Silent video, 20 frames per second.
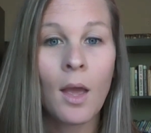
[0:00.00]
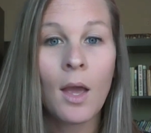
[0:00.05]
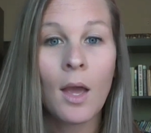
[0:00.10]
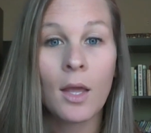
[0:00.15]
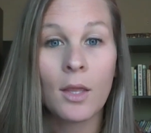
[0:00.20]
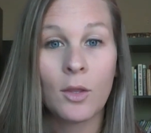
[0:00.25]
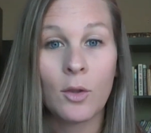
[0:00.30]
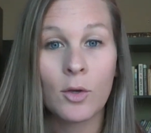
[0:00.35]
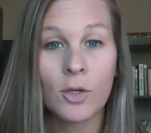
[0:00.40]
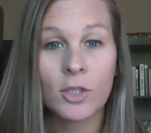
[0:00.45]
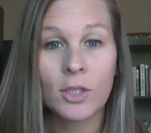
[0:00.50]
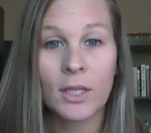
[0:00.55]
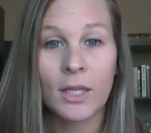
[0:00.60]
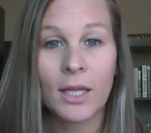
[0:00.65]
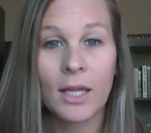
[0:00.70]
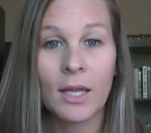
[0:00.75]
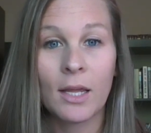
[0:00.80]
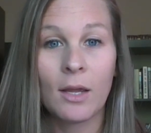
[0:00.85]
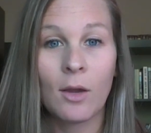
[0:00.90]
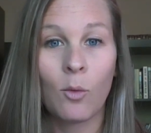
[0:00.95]

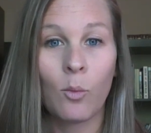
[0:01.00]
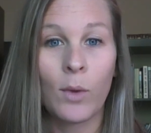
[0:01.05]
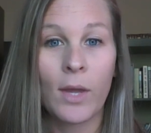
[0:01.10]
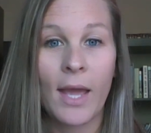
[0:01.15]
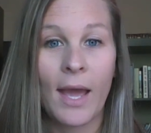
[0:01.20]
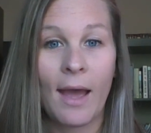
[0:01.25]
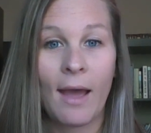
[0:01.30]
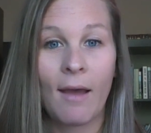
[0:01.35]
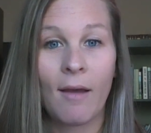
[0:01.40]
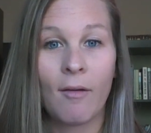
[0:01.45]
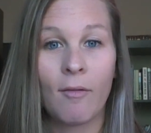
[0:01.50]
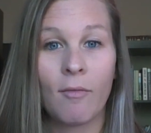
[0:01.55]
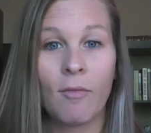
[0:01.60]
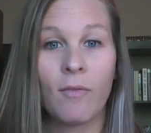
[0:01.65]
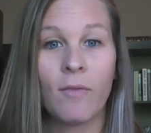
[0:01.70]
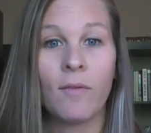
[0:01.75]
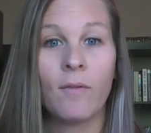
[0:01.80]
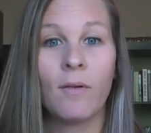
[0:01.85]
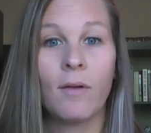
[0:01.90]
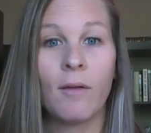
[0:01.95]
Usually, we have
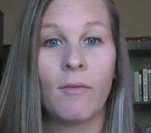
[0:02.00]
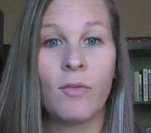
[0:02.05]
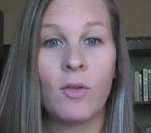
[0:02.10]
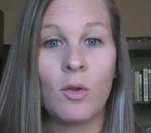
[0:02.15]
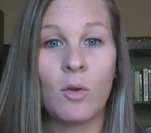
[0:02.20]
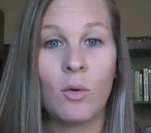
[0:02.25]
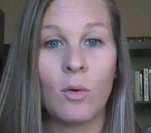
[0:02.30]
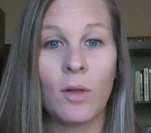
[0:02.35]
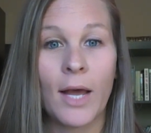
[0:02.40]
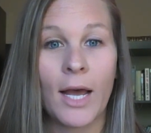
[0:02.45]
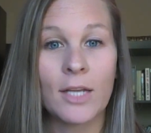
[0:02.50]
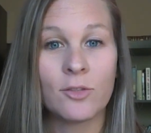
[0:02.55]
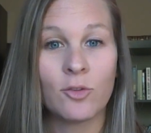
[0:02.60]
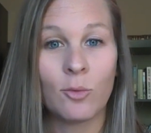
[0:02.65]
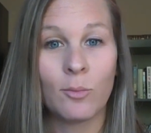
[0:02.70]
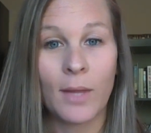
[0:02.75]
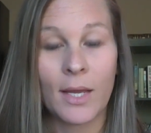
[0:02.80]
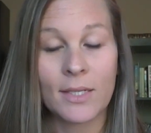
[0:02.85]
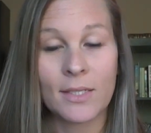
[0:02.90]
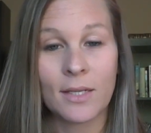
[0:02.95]
a few
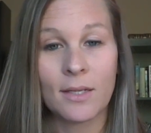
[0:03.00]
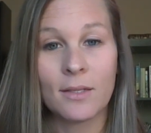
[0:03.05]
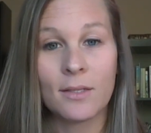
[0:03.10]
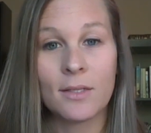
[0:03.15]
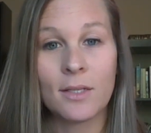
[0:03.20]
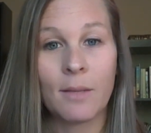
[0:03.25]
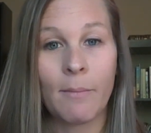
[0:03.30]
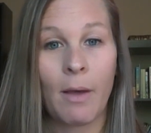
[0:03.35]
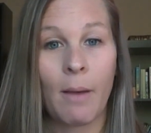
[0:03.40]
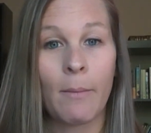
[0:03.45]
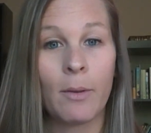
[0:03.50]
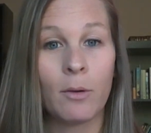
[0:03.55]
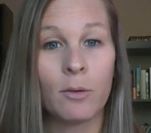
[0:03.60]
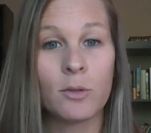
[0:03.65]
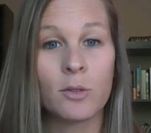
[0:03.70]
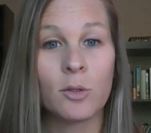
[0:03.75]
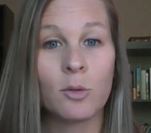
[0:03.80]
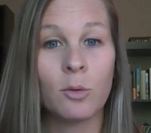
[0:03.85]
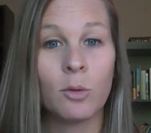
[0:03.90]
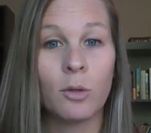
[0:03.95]
classroom lessons about middle
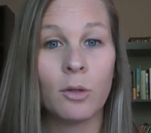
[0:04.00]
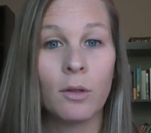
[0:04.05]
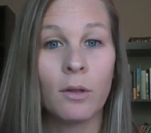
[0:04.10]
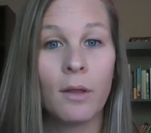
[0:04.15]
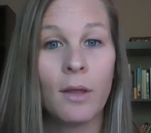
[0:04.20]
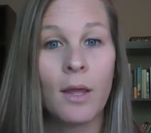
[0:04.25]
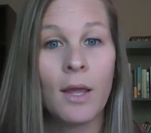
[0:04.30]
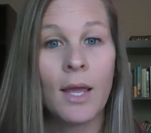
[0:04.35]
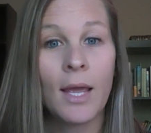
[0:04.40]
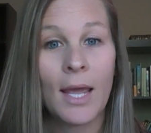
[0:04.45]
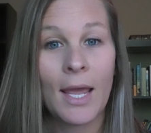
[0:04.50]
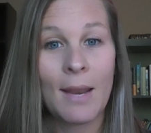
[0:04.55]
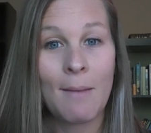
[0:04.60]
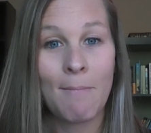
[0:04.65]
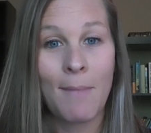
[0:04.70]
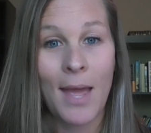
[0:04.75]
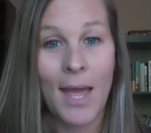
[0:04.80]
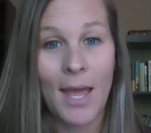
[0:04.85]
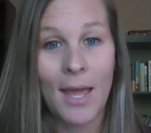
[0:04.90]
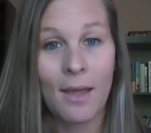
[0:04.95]
school
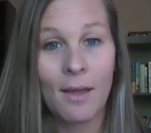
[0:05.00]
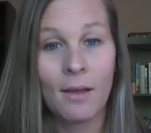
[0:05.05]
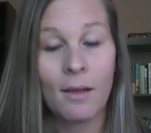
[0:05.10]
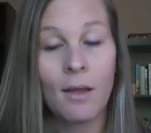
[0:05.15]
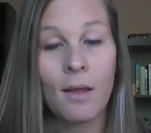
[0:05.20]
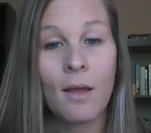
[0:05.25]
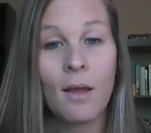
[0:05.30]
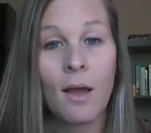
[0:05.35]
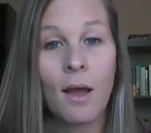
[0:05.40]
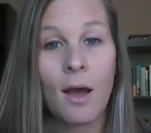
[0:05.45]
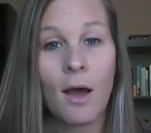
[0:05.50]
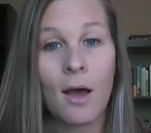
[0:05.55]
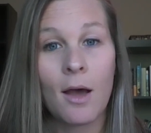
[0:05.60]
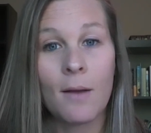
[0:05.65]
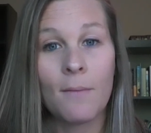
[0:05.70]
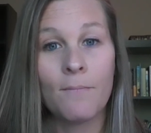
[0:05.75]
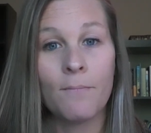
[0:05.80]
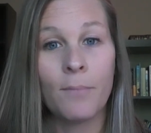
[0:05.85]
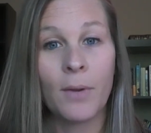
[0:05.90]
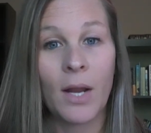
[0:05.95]
in May,
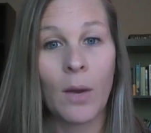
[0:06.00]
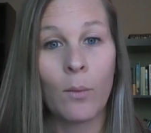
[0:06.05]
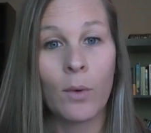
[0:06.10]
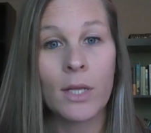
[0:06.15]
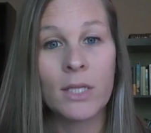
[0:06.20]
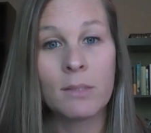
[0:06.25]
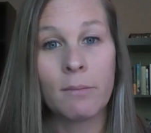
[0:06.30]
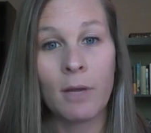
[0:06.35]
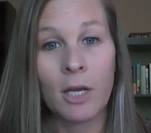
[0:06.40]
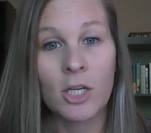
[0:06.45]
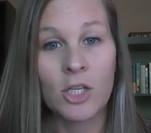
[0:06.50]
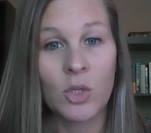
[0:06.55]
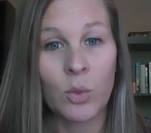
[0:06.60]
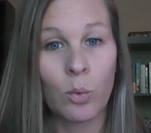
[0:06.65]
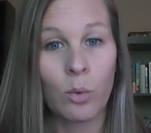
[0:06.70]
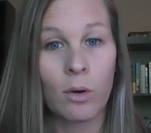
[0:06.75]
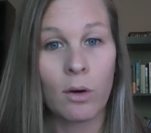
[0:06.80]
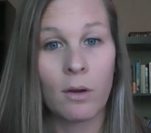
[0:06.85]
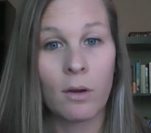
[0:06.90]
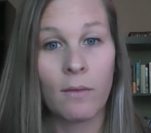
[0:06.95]
but I wanted to make
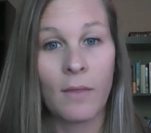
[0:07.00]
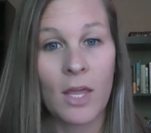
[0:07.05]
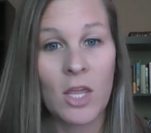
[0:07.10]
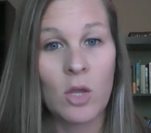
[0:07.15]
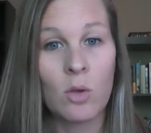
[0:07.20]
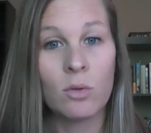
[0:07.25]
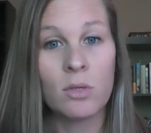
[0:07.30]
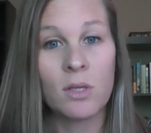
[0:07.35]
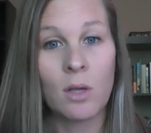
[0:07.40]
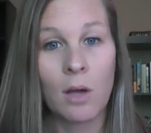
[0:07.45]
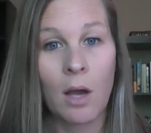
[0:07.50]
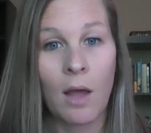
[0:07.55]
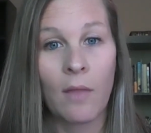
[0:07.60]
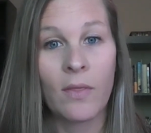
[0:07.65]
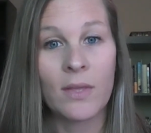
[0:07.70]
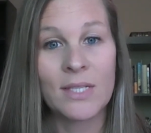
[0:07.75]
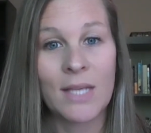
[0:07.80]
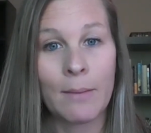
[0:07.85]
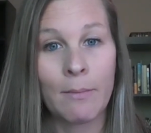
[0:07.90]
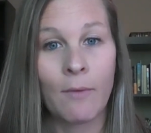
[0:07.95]
sure that you still got
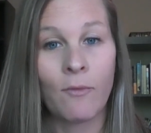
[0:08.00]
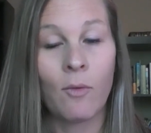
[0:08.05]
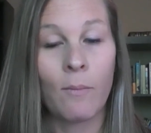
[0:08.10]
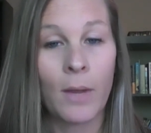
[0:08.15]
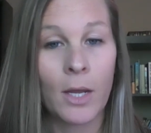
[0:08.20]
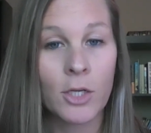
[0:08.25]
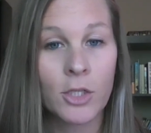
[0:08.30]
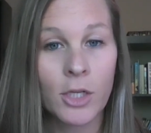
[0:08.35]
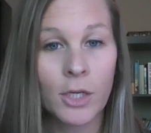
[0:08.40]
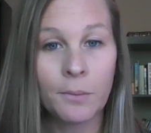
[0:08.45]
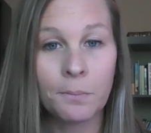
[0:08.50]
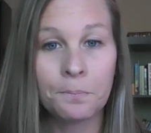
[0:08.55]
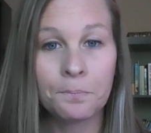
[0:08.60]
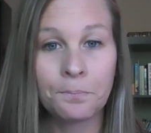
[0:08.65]
the same information.